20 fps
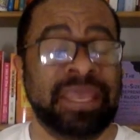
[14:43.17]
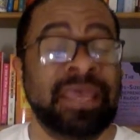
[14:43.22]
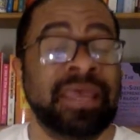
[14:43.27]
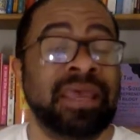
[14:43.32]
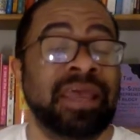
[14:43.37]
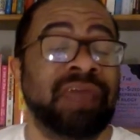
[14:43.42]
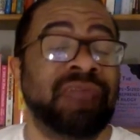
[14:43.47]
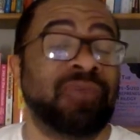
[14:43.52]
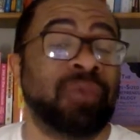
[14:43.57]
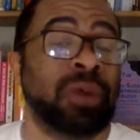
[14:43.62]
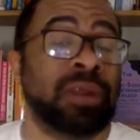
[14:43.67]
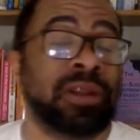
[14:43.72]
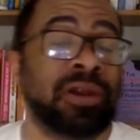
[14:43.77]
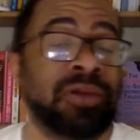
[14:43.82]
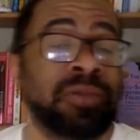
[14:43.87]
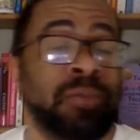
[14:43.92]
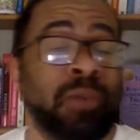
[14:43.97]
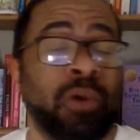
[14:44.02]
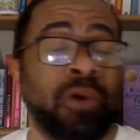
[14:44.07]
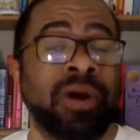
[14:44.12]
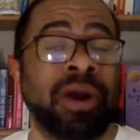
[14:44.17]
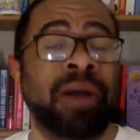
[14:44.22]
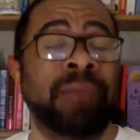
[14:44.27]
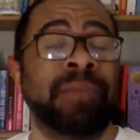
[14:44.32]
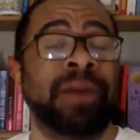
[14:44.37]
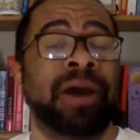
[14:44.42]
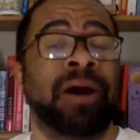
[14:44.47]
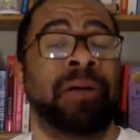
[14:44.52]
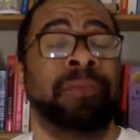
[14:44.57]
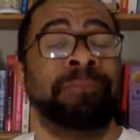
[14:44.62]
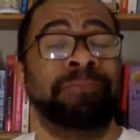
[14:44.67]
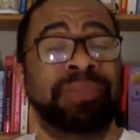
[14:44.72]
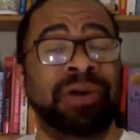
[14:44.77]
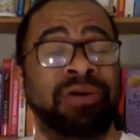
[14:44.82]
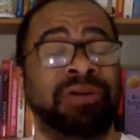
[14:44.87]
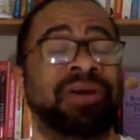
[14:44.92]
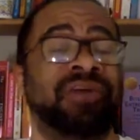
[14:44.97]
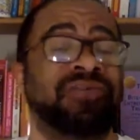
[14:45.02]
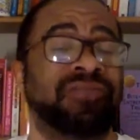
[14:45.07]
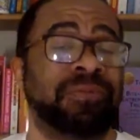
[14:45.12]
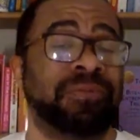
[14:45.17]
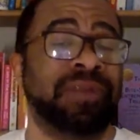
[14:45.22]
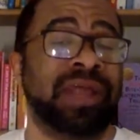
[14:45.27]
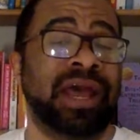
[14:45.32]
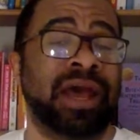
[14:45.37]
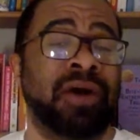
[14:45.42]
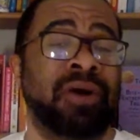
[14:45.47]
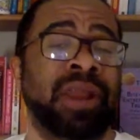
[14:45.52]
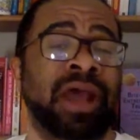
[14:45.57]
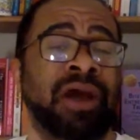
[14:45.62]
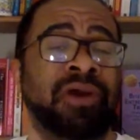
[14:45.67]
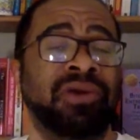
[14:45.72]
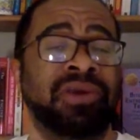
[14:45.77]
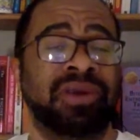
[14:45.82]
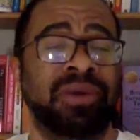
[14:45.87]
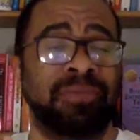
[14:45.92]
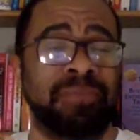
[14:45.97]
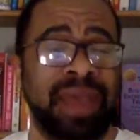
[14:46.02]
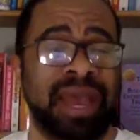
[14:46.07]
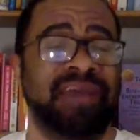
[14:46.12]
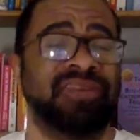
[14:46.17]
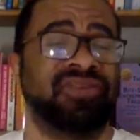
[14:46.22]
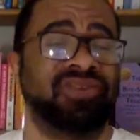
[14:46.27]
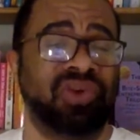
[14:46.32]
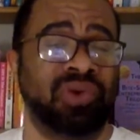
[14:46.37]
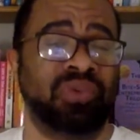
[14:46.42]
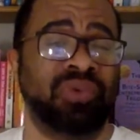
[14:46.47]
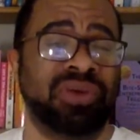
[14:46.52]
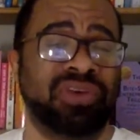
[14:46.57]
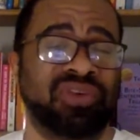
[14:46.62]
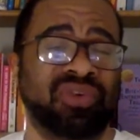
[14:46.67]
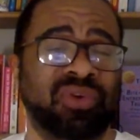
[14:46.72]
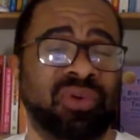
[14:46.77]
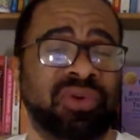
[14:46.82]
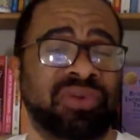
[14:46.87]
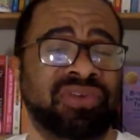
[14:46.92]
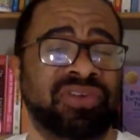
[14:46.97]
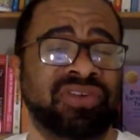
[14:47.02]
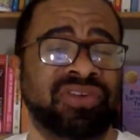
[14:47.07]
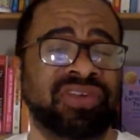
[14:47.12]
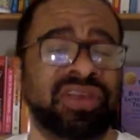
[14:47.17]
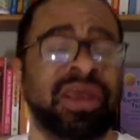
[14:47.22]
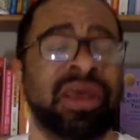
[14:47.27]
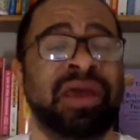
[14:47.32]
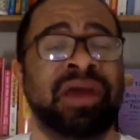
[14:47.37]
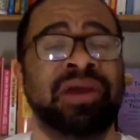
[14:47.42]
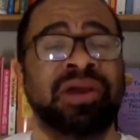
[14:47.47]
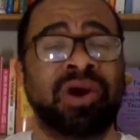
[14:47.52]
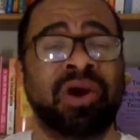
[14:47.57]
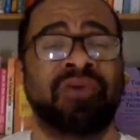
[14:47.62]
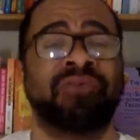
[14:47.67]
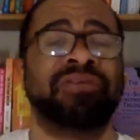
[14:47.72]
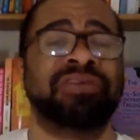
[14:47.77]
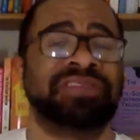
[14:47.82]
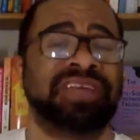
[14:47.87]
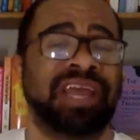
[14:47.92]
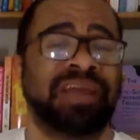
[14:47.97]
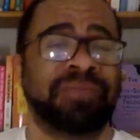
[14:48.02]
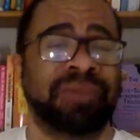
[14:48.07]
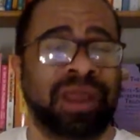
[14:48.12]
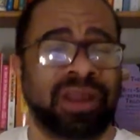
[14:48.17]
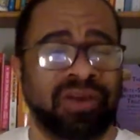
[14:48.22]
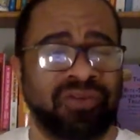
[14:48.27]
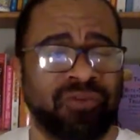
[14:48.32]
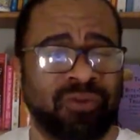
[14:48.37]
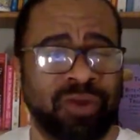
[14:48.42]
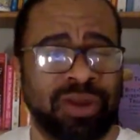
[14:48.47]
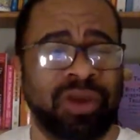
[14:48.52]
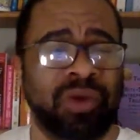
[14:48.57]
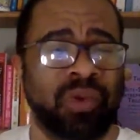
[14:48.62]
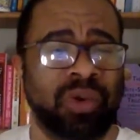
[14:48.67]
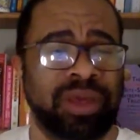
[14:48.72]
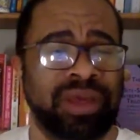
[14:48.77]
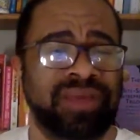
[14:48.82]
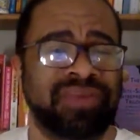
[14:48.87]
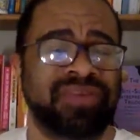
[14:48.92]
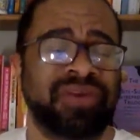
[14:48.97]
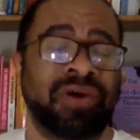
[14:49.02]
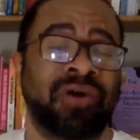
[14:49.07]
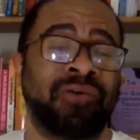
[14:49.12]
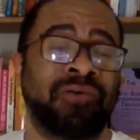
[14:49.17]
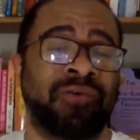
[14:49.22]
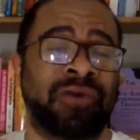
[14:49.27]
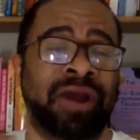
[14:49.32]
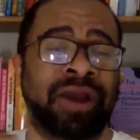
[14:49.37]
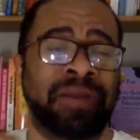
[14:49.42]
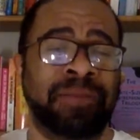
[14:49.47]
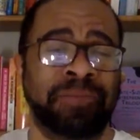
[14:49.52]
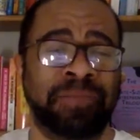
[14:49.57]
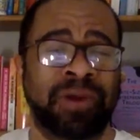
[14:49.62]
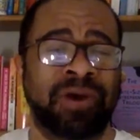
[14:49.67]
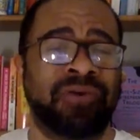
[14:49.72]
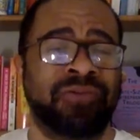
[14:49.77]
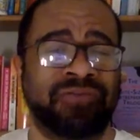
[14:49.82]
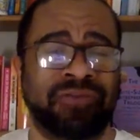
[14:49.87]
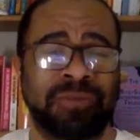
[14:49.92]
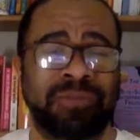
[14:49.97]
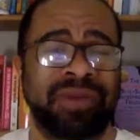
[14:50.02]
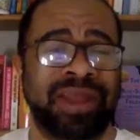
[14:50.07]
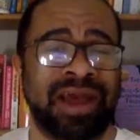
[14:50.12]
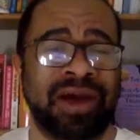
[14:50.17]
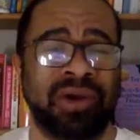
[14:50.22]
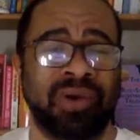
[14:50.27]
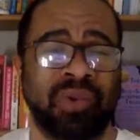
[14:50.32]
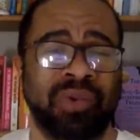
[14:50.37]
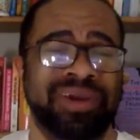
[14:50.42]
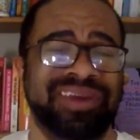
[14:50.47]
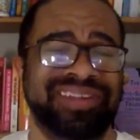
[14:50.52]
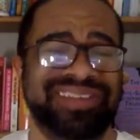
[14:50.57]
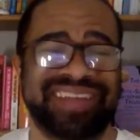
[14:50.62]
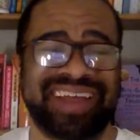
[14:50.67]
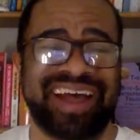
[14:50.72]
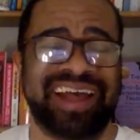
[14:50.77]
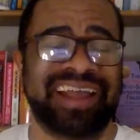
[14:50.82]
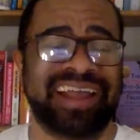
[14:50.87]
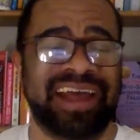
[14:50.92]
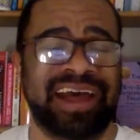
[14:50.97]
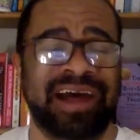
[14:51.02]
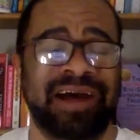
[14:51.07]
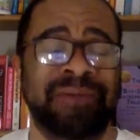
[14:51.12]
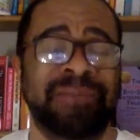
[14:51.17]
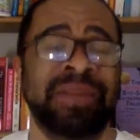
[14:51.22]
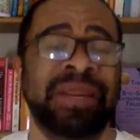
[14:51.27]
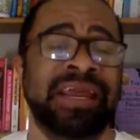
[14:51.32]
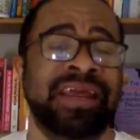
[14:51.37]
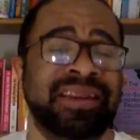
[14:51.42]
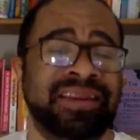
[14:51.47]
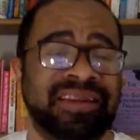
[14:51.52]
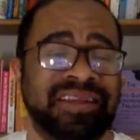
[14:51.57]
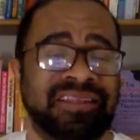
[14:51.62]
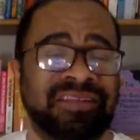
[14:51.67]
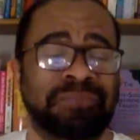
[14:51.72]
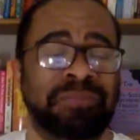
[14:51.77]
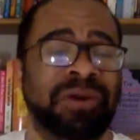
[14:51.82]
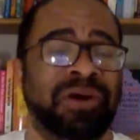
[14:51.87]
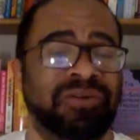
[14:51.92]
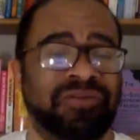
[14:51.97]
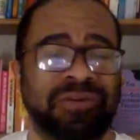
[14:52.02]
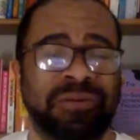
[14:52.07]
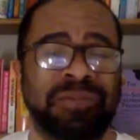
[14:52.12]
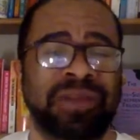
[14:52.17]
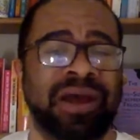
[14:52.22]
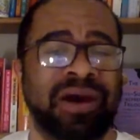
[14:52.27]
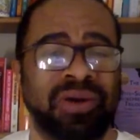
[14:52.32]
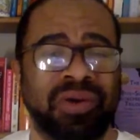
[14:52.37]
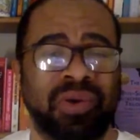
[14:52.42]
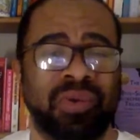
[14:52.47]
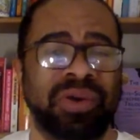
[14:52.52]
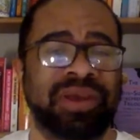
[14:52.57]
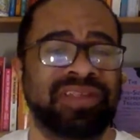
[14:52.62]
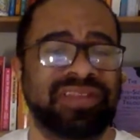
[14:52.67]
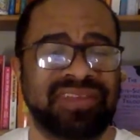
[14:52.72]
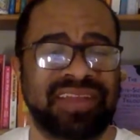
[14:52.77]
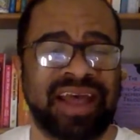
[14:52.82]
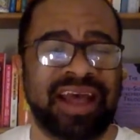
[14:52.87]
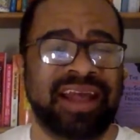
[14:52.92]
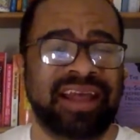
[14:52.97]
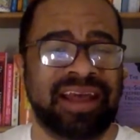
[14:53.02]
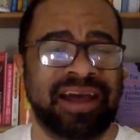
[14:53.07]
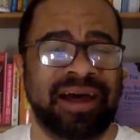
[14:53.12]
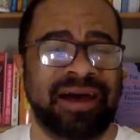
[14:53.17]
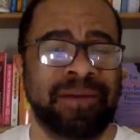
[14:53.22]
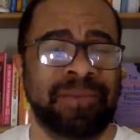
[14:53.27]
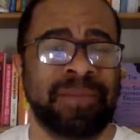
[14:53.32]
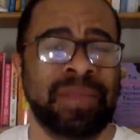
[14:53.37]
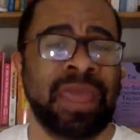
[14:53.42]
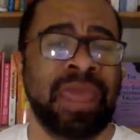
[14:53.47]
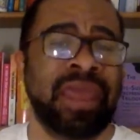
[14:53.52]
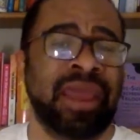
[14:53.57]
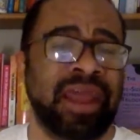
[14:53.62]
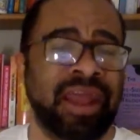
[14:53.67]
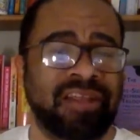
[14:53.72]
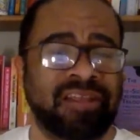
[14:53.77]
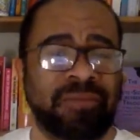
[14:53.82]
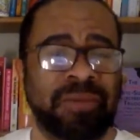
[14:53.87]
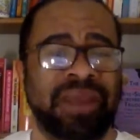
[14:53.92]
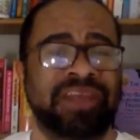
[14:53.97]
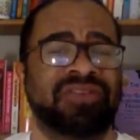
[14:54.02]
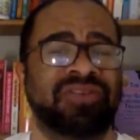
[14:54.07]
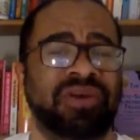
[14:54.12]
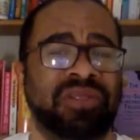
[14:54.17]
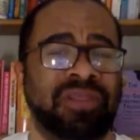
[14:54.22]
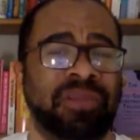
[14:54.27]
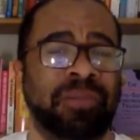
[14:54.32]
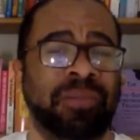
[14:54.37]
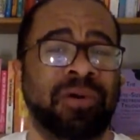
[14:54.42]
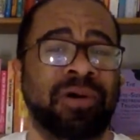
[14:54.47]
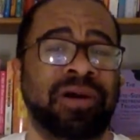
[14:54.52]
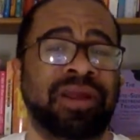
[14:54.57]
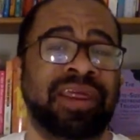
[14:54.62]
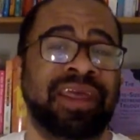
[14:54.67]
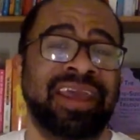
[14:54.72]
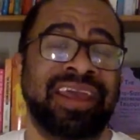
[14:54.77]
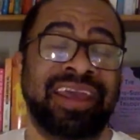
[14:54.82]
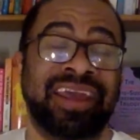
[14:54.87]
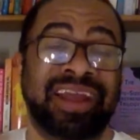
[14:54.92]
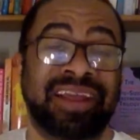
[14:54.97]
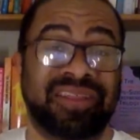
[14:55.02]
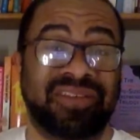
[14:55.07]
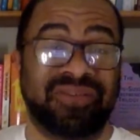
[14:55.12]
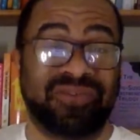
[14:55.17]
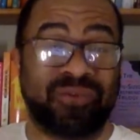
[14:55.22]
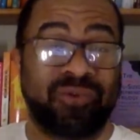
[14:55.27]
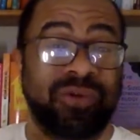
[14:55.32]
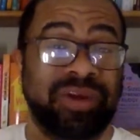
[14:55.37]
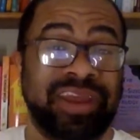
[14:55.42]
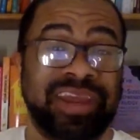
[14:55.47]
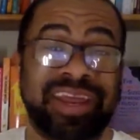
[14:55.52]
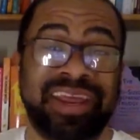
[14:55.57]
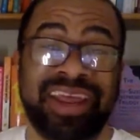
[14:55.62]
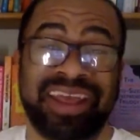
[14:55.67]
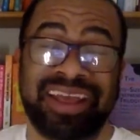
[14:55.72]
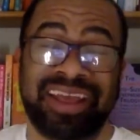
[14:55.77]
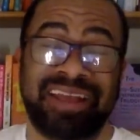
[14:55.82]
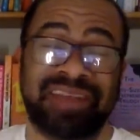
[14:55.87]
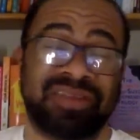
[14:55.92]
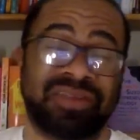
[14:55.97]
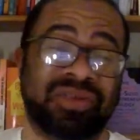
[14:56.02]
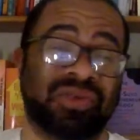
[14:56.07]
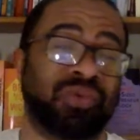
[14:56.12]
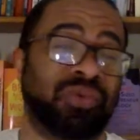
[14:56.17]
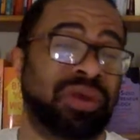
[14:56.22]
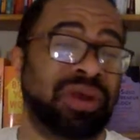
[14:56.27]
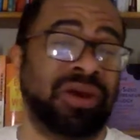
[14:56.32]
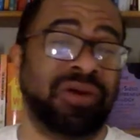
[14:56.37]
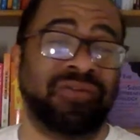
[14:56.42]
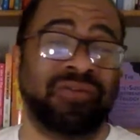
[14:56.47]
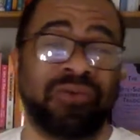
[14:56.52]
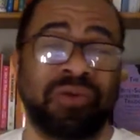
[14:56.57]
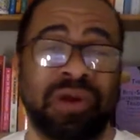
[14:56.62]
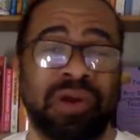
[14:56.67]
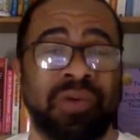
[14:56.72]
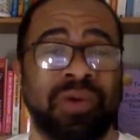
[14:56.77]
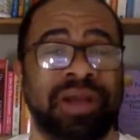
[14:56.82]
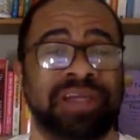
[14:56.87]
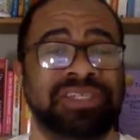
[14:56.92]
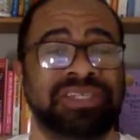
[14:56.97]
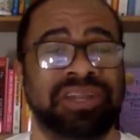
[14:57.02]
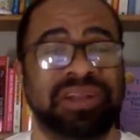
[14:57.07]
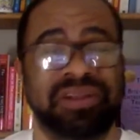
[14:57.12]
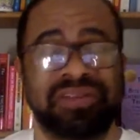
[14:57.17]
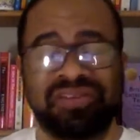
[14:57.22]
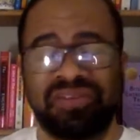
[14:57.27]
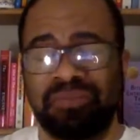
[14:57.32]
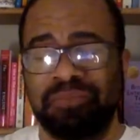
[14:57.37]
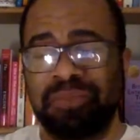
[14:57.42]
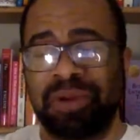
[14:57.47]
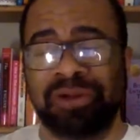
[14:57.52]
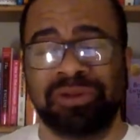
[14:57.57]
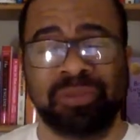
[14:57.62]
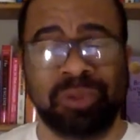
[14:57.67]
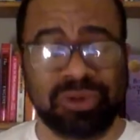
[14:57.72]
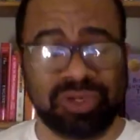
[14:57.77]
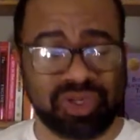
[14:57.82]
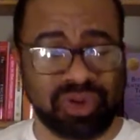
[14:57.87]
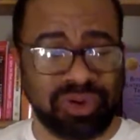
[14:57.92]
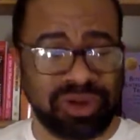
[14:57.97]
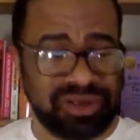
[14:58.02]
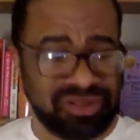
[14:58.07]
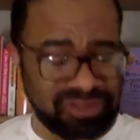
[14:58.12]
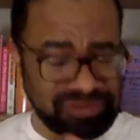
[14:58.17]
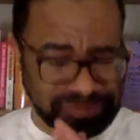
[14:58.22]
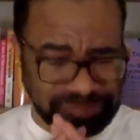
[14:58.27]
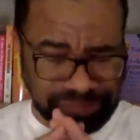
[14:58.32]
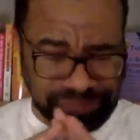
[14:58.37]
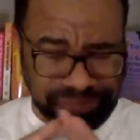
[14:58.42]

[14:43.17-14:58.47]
If you want to learn more about Building From Now and how you can master your resources, go over and take my free quiz over at build from now quiz dot com. That's build from now quiz dot com. It's based on the book. It's free. It's three or four questions, multiple choice.